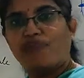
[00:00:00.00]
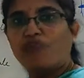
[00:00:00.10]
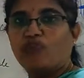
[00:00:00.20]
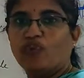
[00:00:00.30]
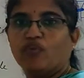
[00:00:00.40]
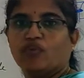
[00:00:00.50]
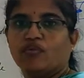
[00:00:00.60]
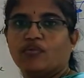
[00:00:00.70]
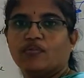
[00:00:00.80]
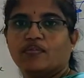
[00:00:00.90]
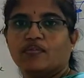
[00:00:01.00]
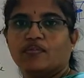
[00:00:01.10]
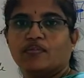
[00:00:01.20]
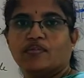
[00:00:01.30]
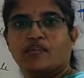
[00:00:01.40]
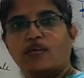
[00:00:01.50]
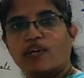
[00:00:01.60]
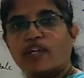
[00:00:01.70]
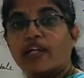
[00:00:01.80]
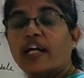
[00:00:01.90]
No.
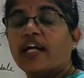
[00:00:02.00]
Okay.